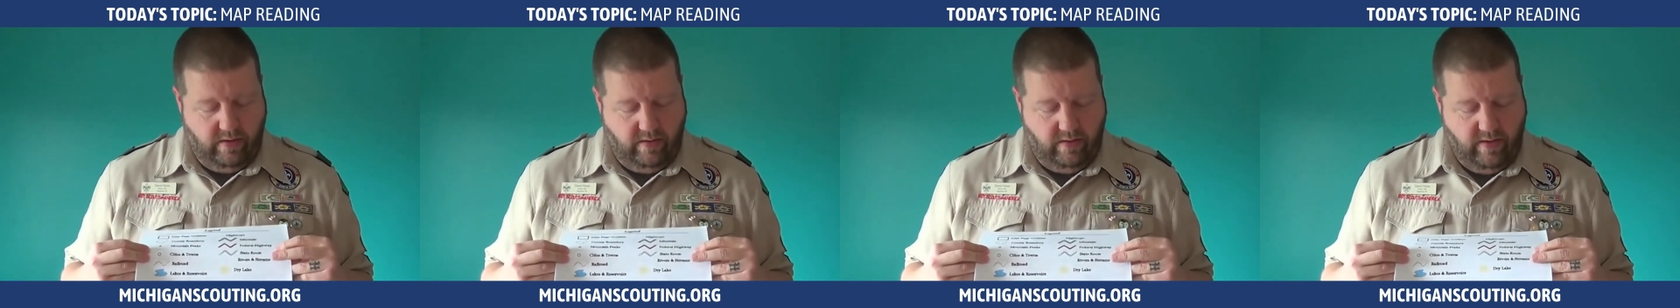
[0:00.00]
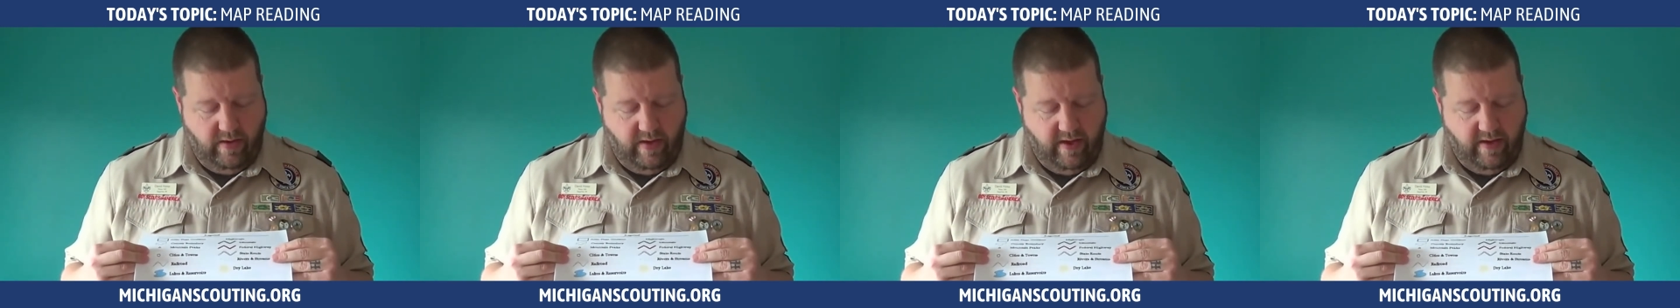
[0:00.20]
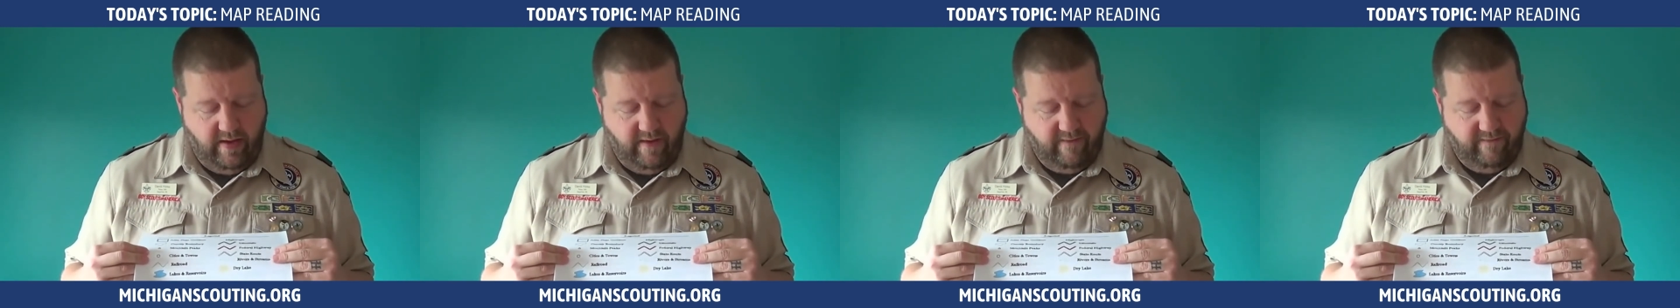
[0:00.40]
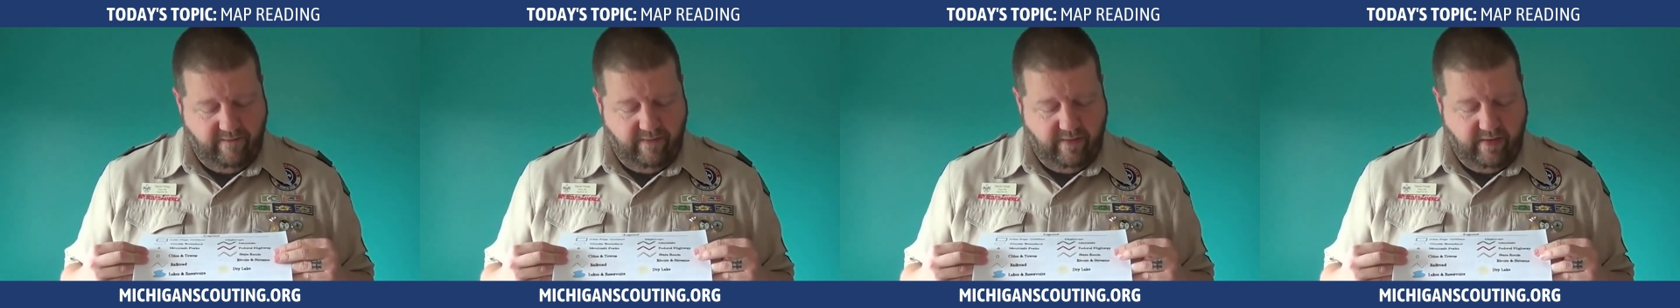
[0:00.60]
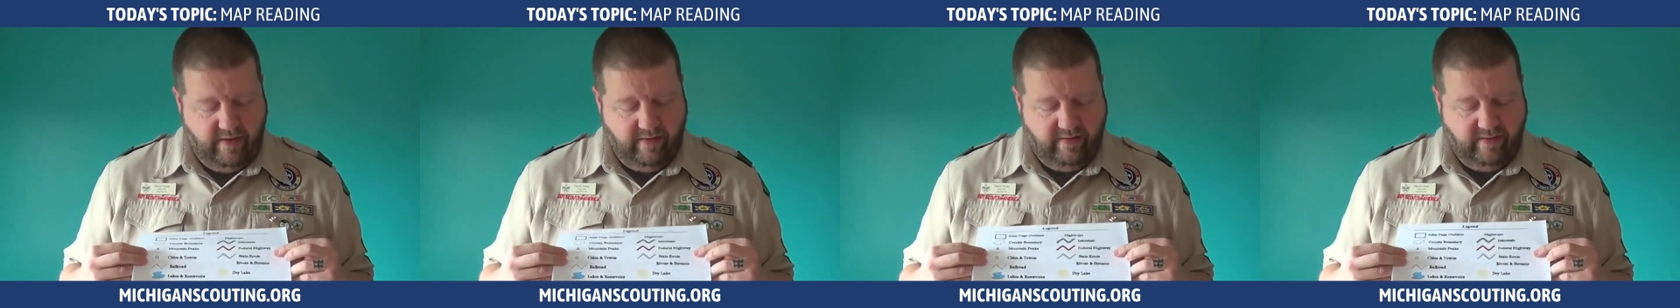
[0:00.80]
You
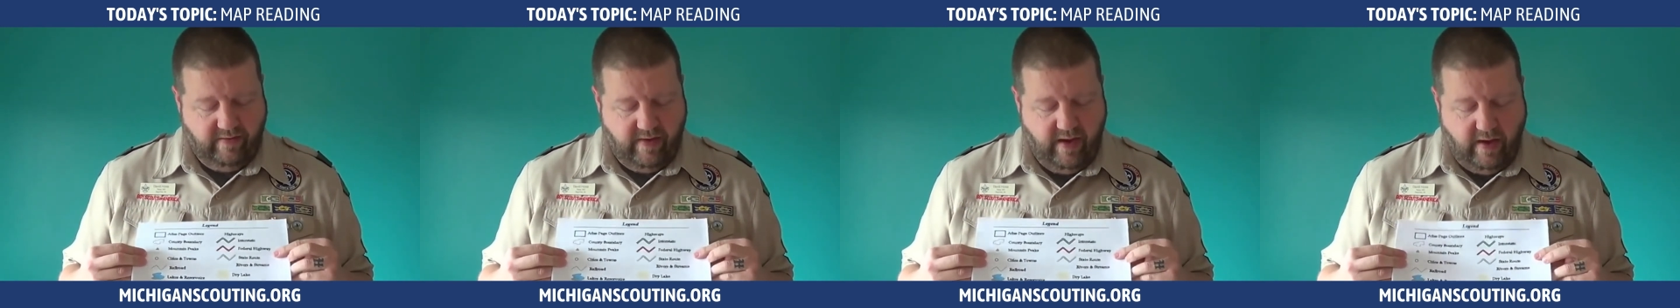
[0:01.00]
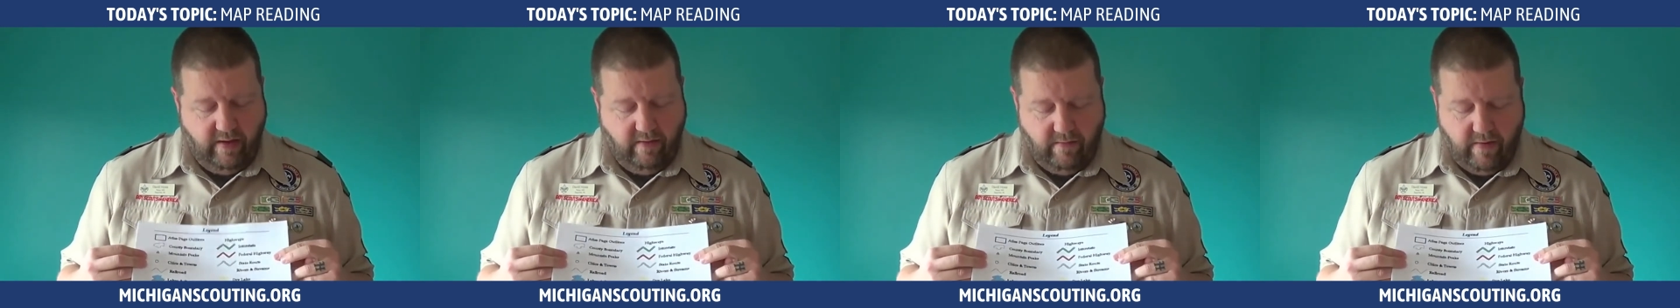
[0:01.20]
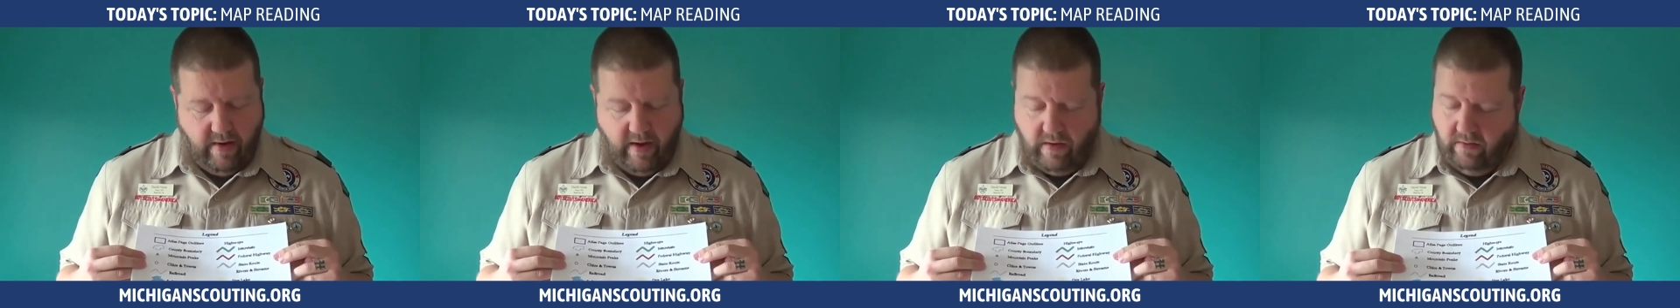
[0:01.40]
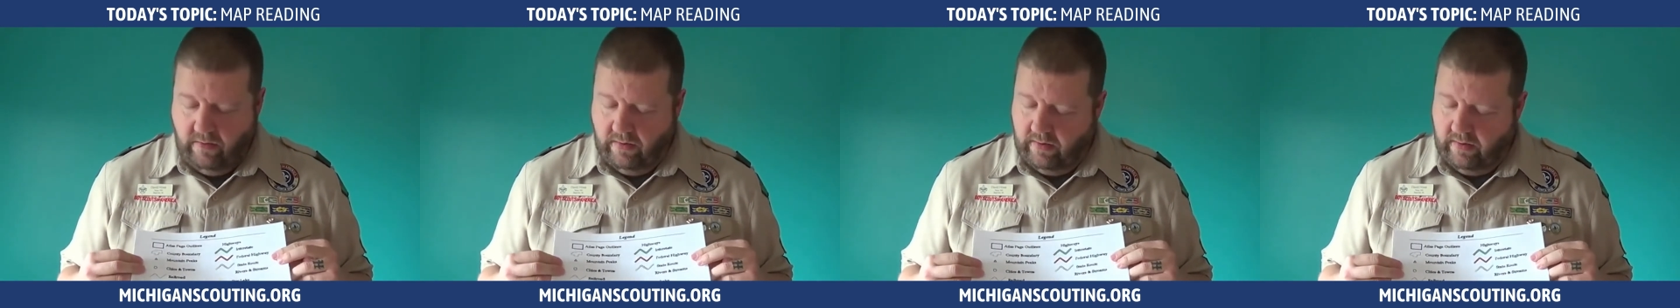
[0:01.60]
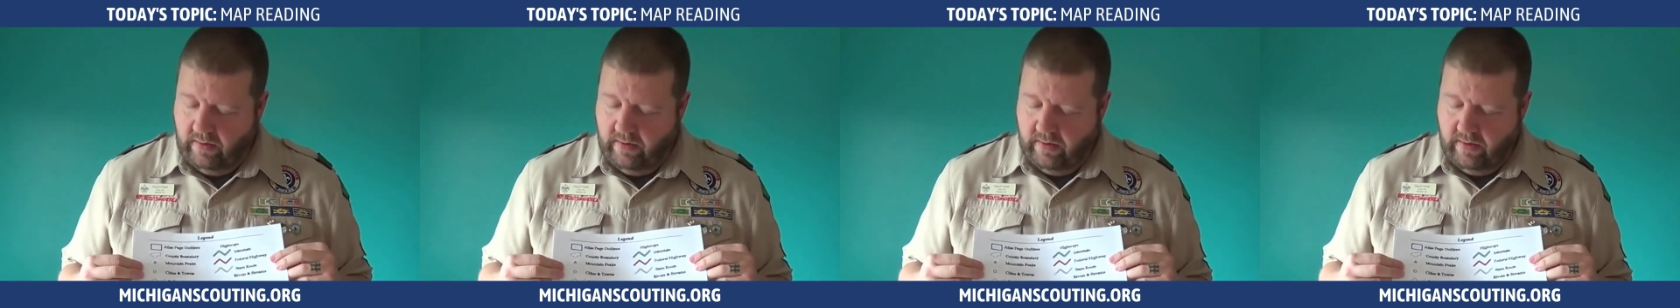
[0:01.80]
have a state route,